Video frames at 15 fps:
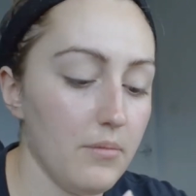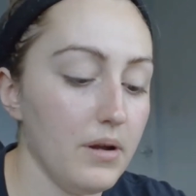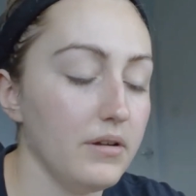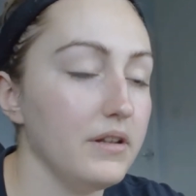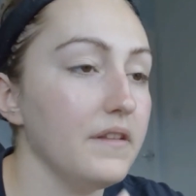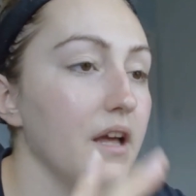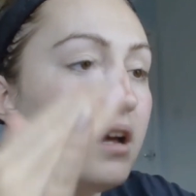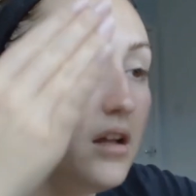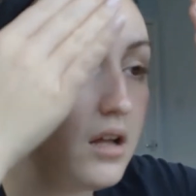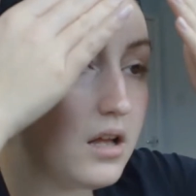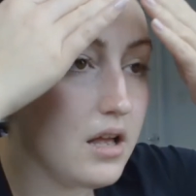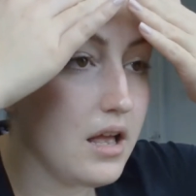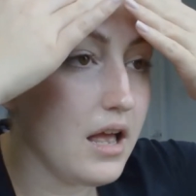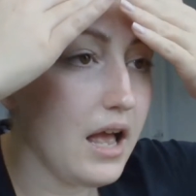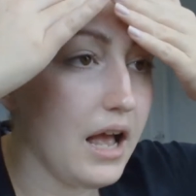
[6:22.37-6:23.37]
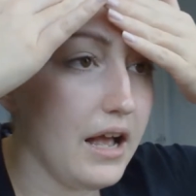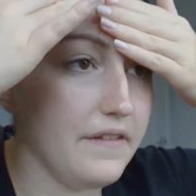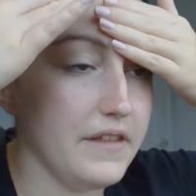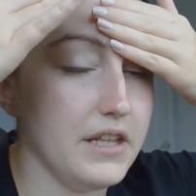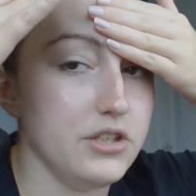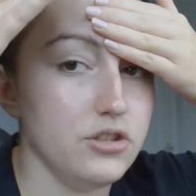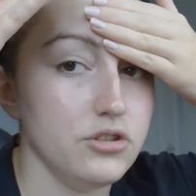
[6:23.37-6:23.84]
amount in there,
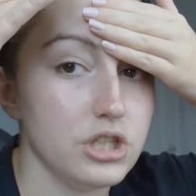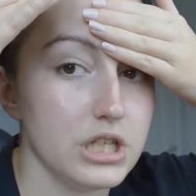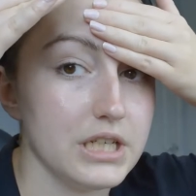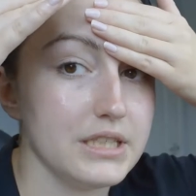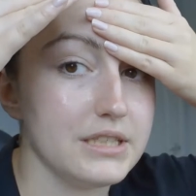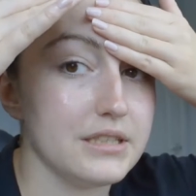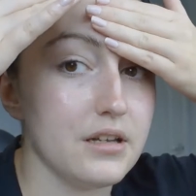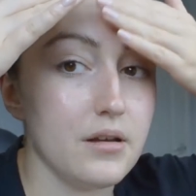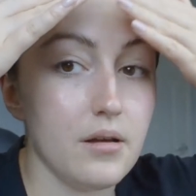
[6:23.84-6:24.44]
and then you just